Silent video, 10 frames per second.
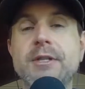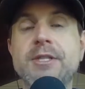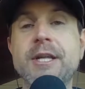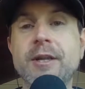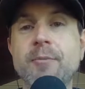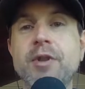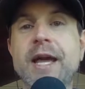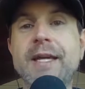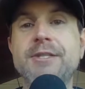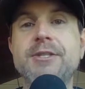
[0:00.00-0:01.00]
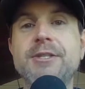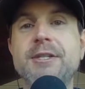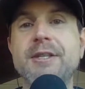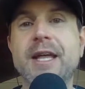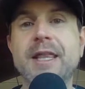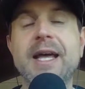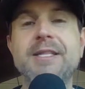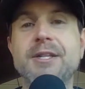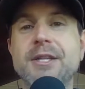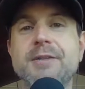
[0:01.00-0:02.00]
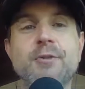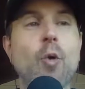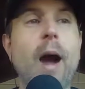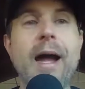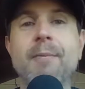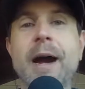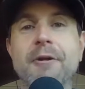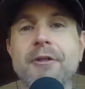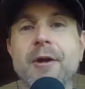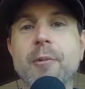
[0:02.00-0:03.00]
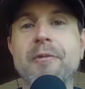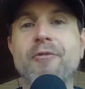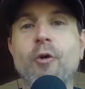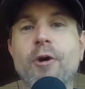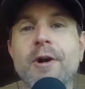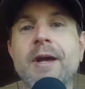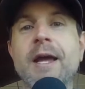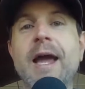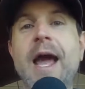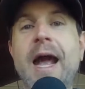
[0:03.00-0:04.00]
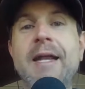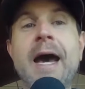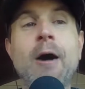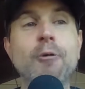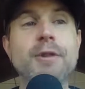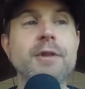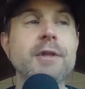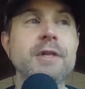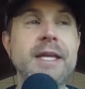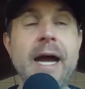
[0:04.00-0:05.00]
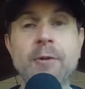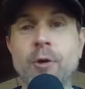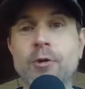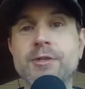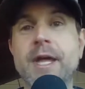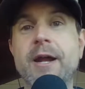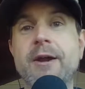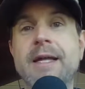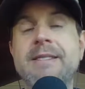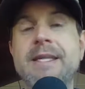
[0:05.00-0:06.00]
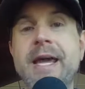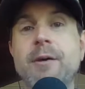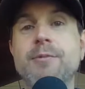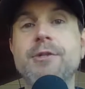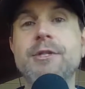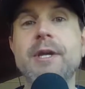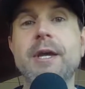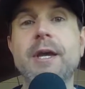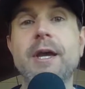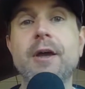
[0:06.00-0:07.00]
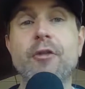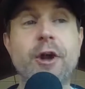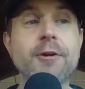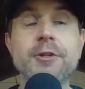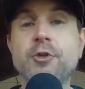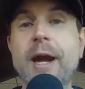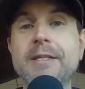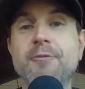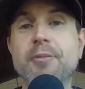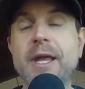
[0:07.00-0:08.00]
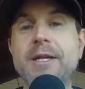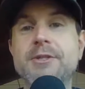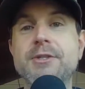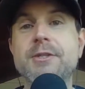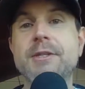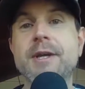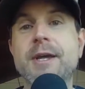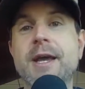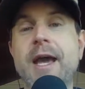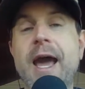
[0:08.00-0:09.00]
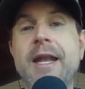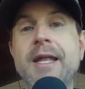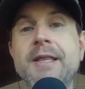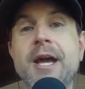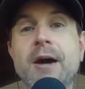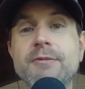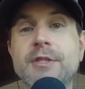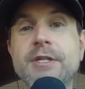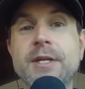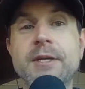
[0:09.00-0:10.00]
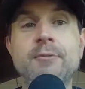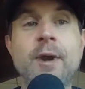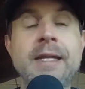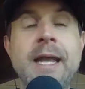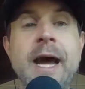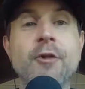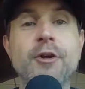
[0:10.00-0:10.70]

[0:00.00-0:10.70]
still in place that led to the quagmire they were before. And now with Leon Rose there and Tibbs, they're an attractive place. And in the offseason right now,